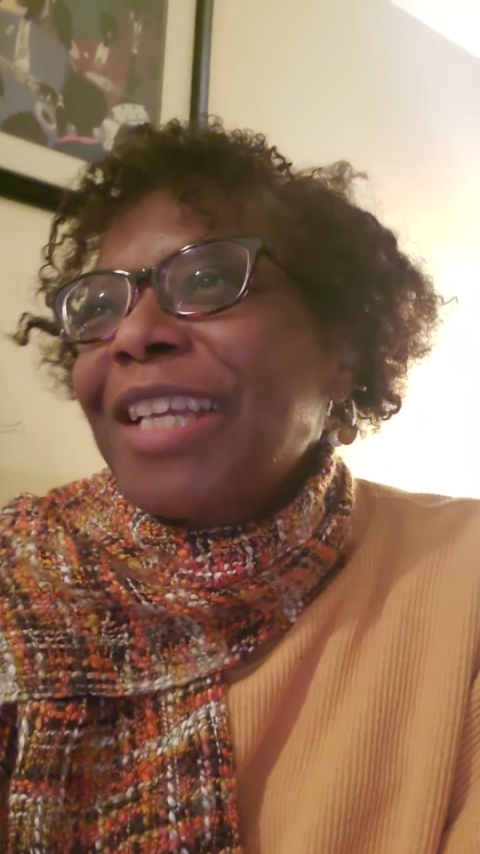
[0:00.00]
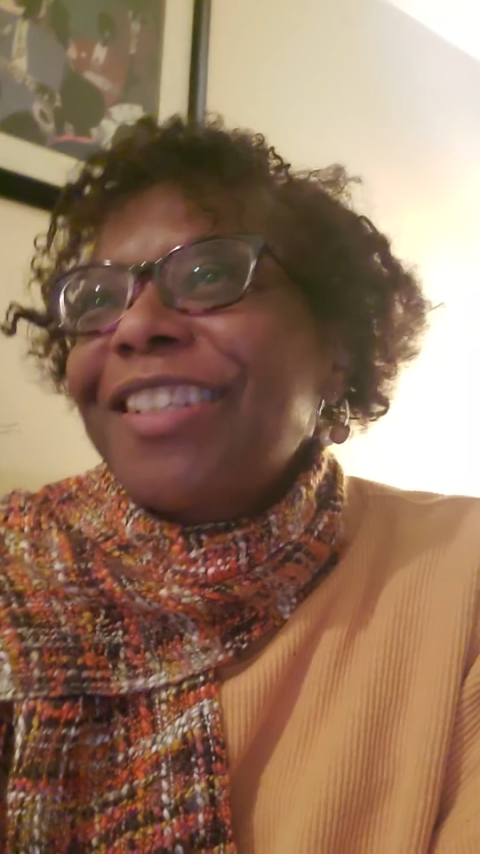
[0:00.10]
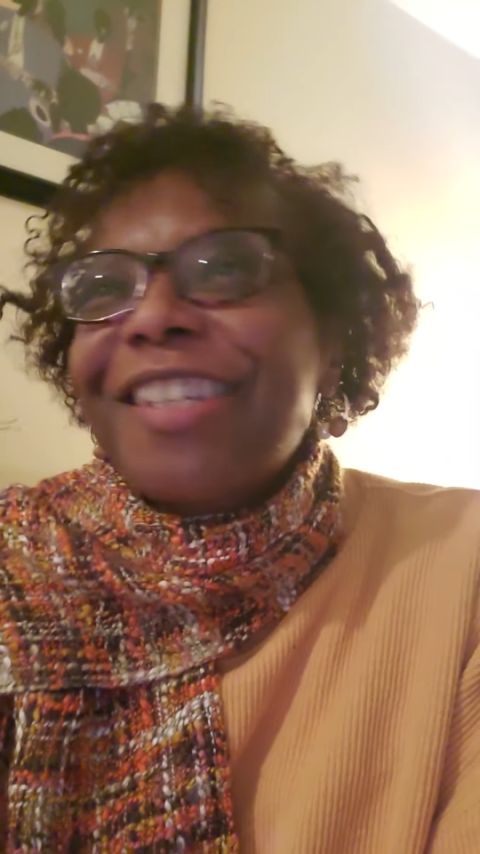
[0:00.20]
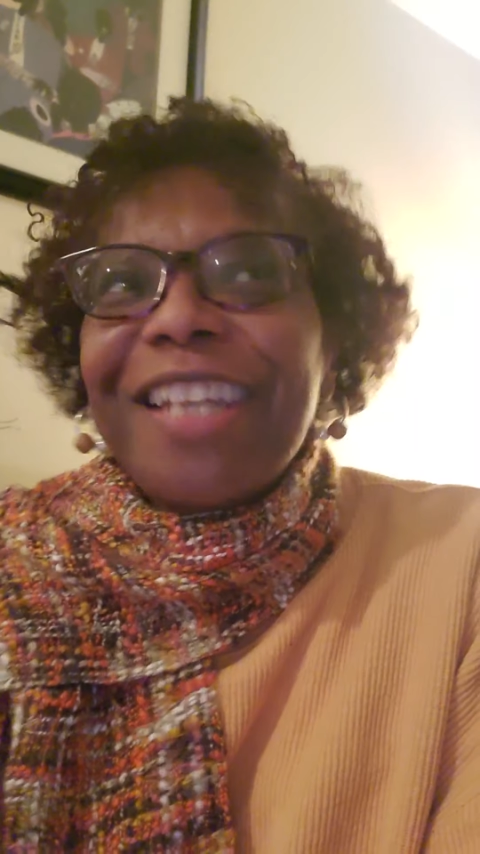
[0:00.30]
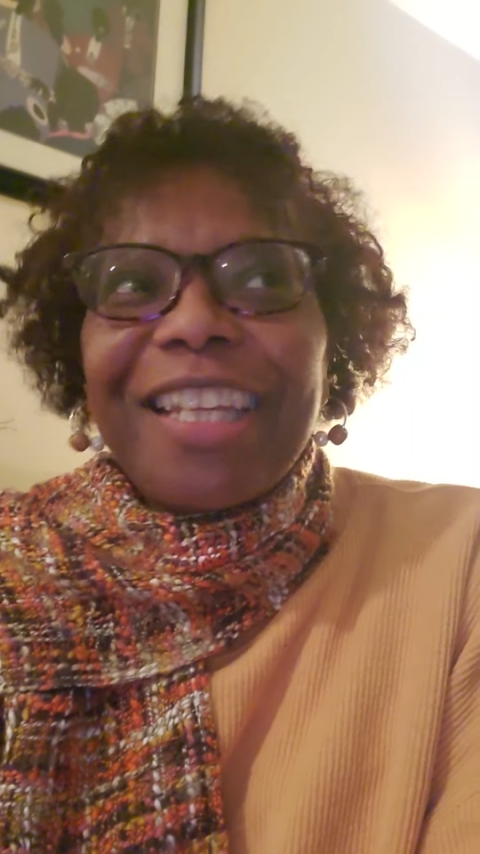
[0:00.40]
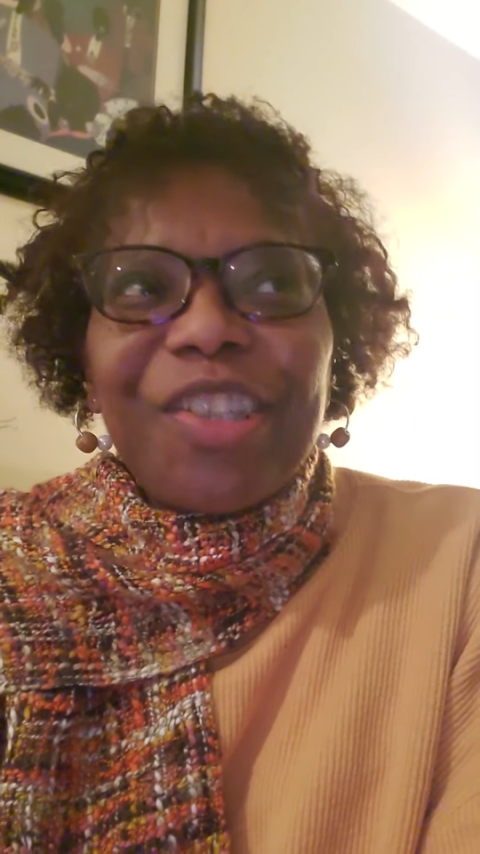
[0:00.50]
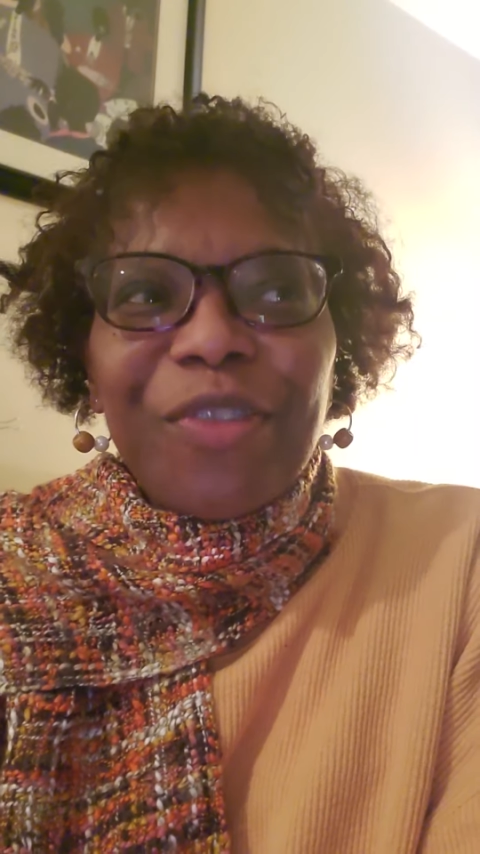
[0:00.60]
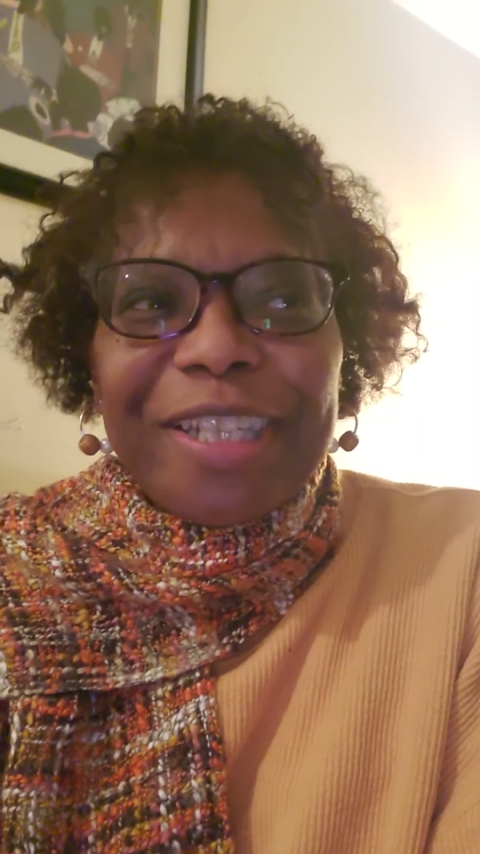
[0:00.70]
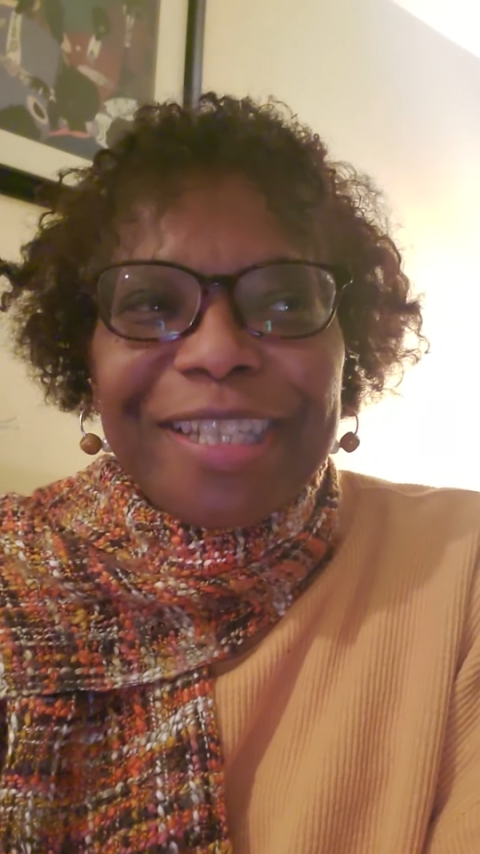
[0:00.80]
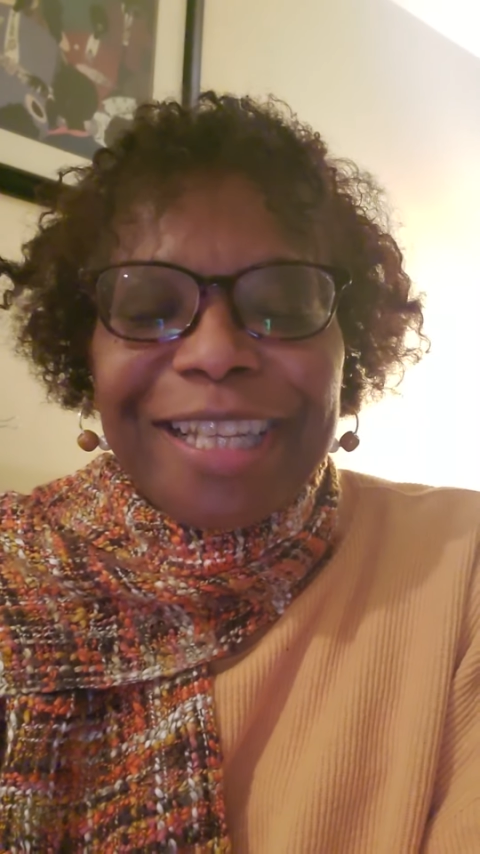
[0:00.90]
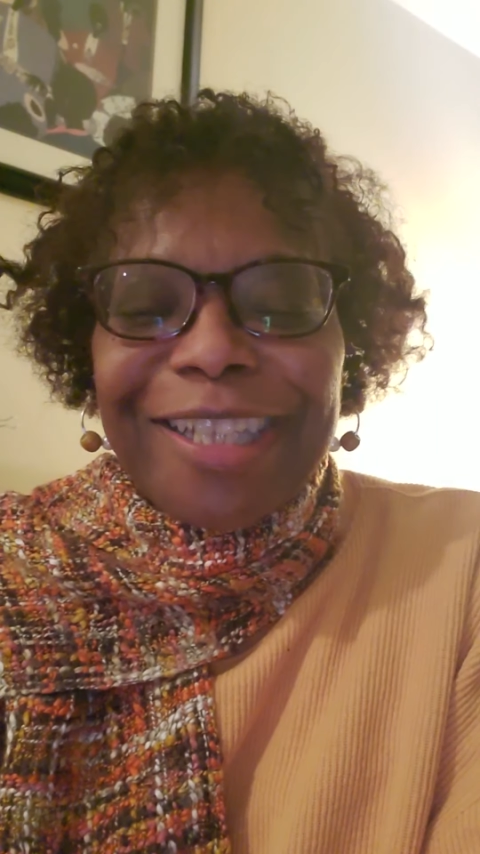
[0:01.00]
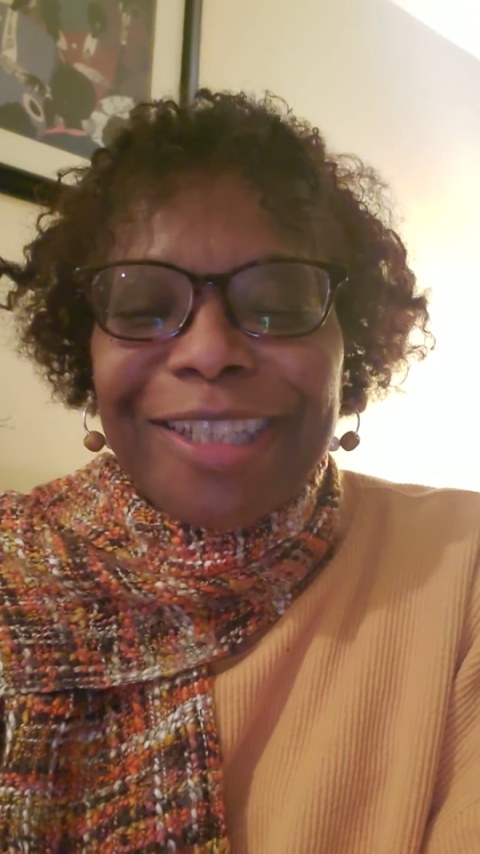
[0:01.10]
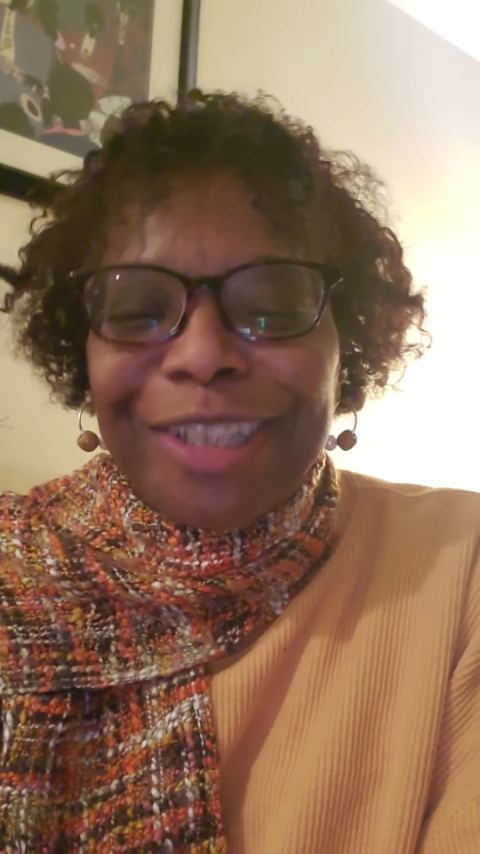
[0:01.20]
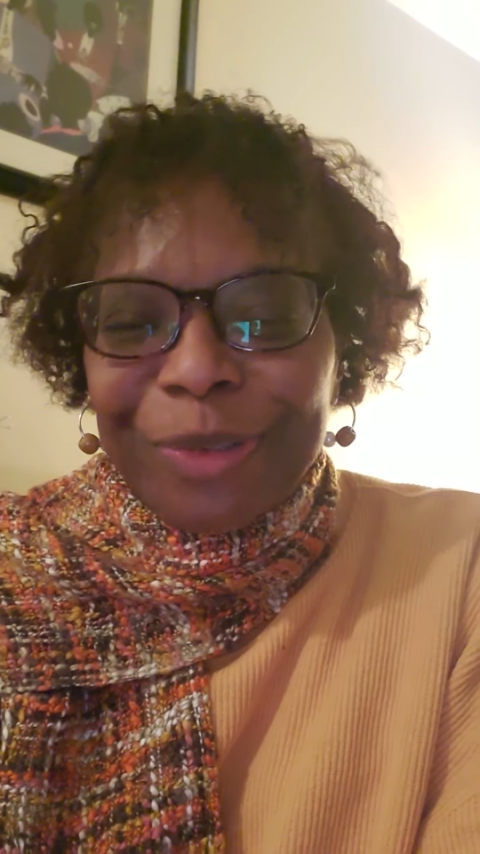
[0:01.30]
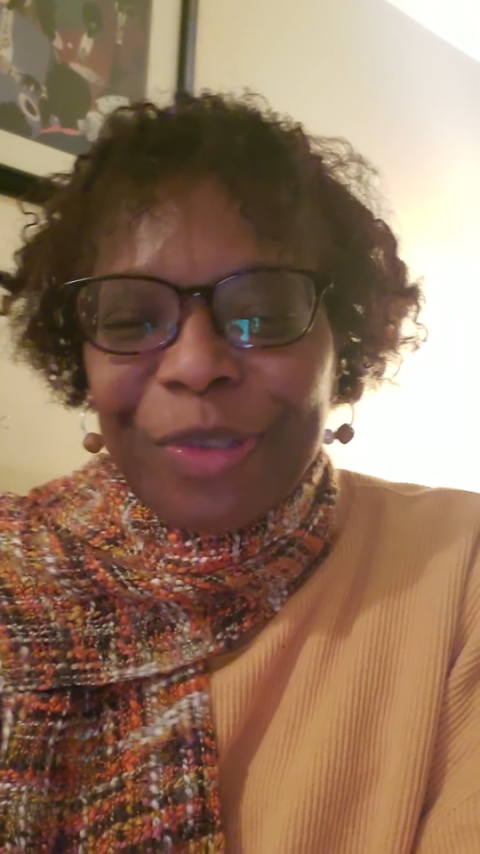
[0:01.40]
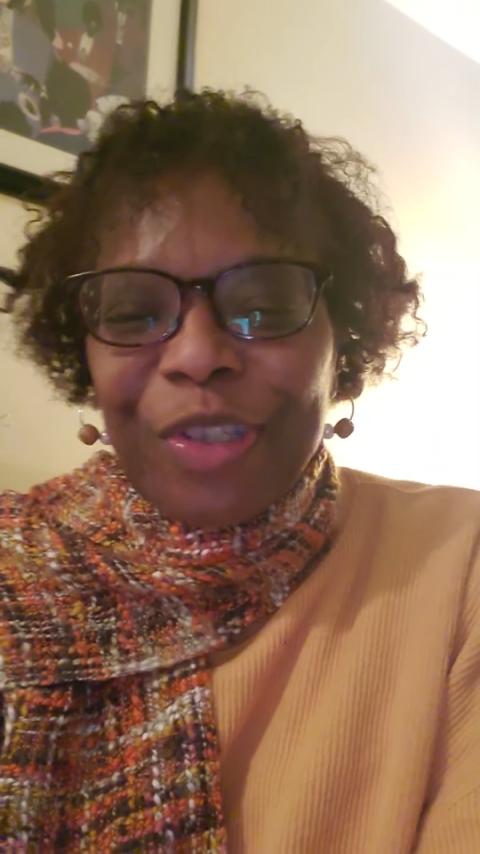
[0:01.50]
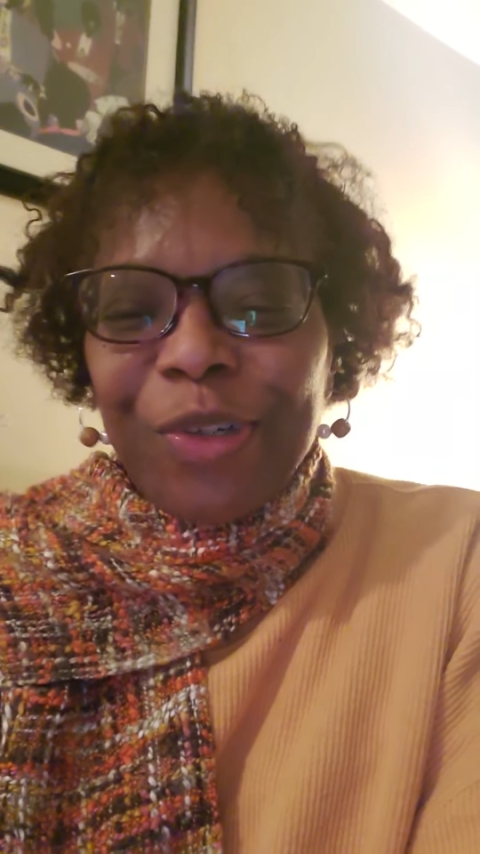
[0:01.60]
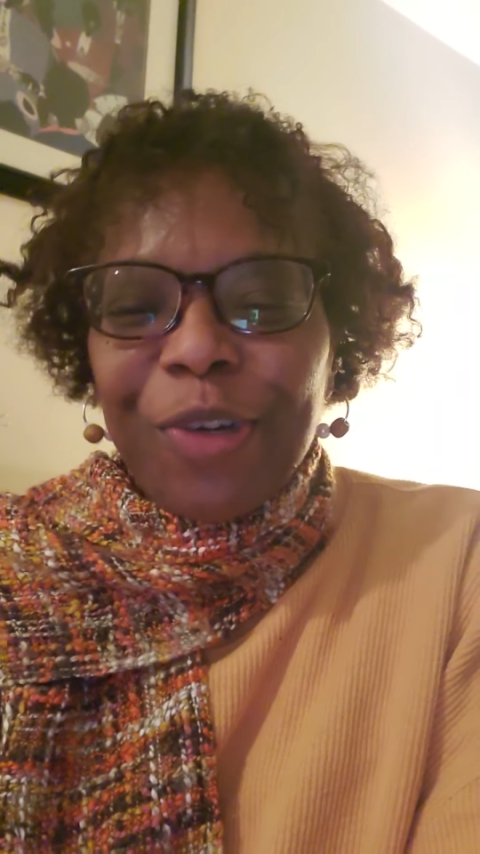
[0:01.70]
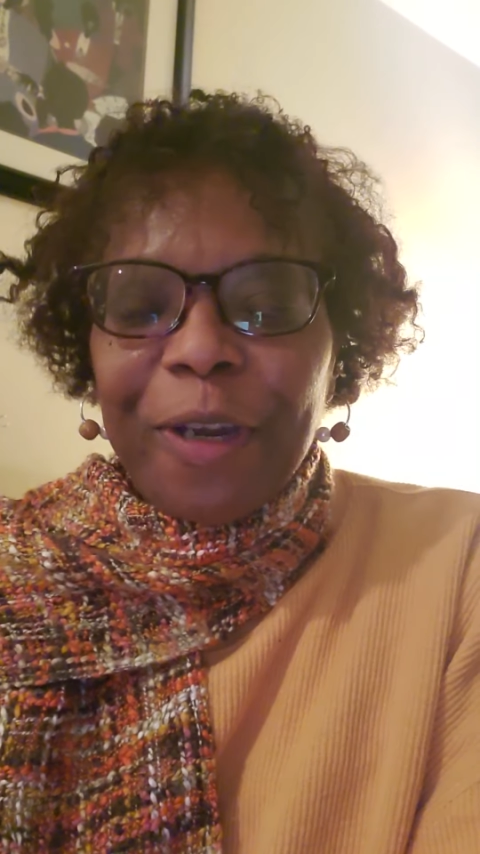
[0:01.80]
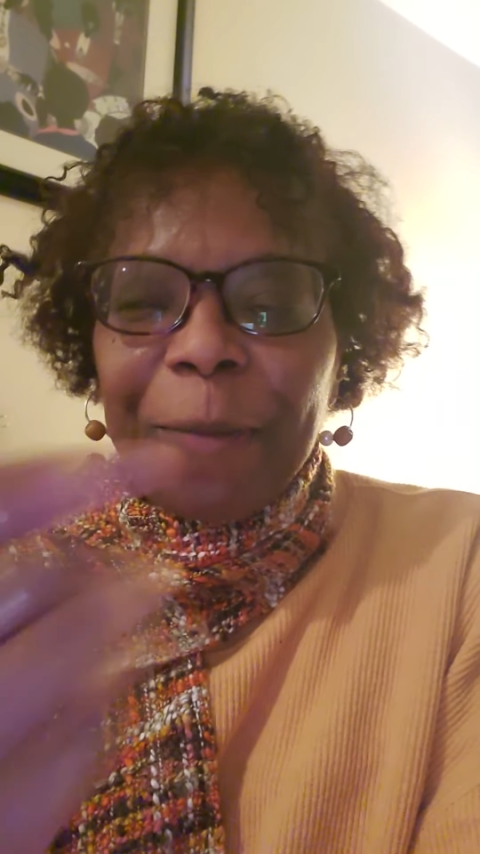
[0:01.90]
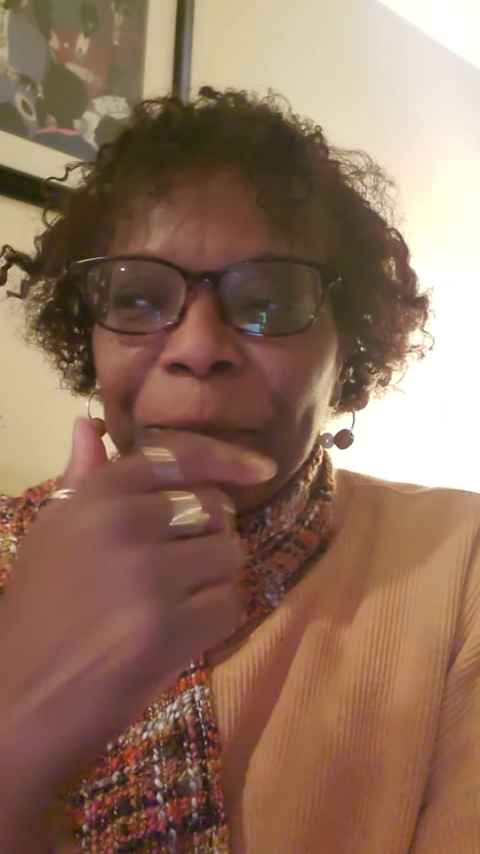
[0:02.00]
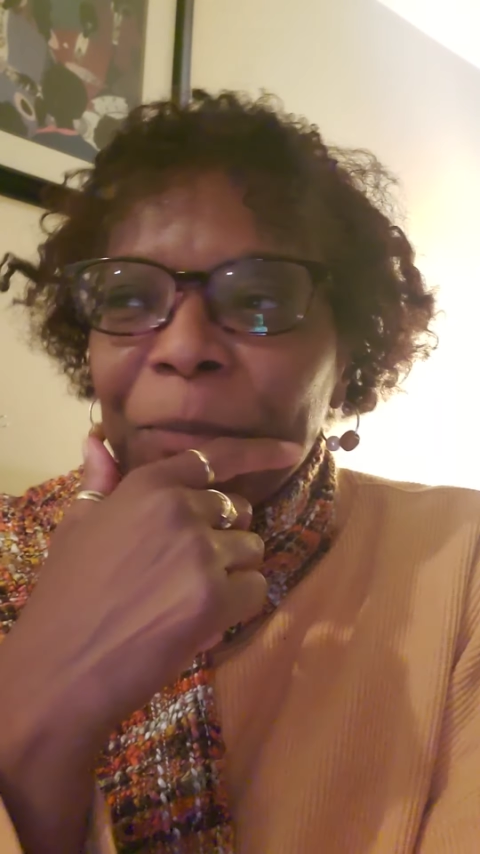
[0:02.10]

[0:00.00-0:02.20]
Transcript: just an interesting little story.